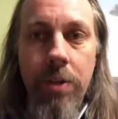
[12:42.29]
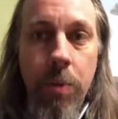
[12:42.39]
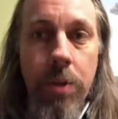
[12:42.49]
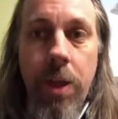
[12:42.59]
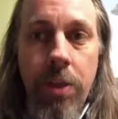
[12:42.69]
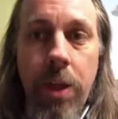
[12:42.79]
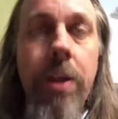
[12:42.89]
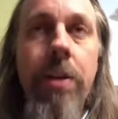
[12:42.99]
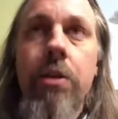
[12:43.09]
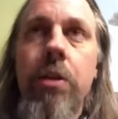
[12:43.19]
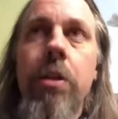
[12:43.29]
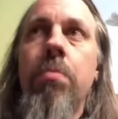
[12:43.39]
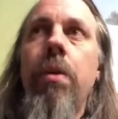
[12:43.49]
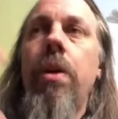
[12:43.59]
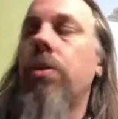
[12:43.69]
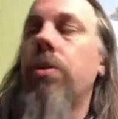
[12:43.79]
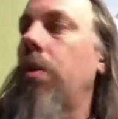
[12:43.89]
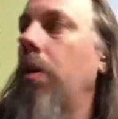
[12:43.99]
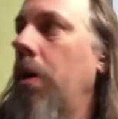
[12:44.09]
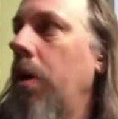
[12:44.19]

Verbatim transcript: What they think is is pleasure.